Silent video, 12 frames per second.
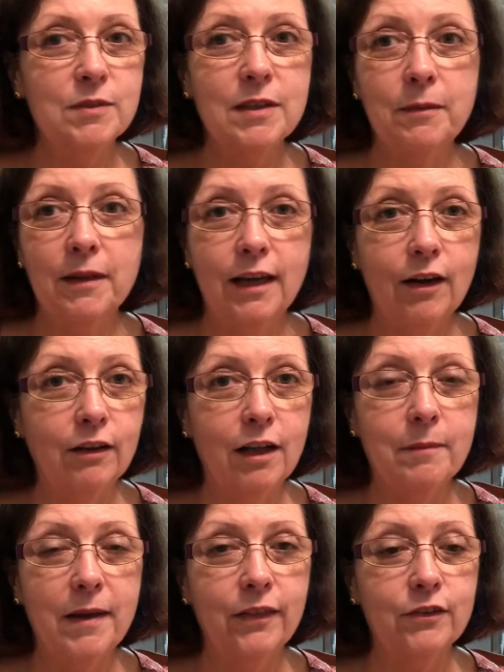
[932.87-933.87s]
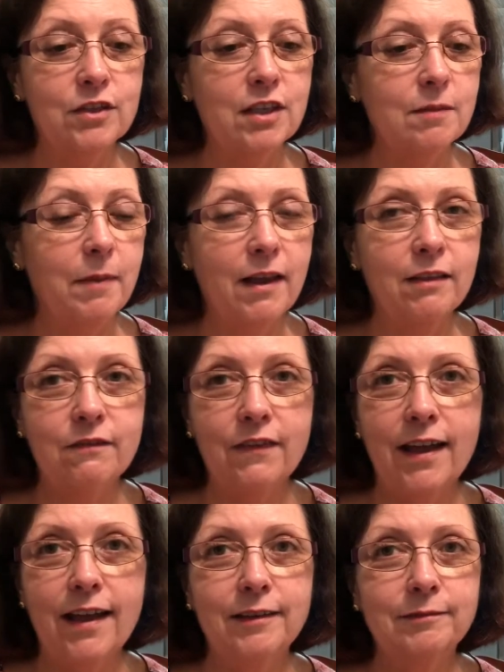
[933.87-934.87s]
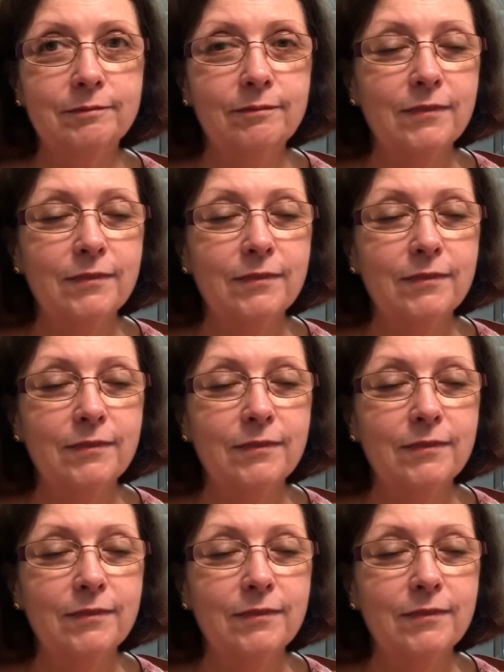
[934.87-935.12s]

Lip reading: something Carolina Panthers. He's a Panther fan.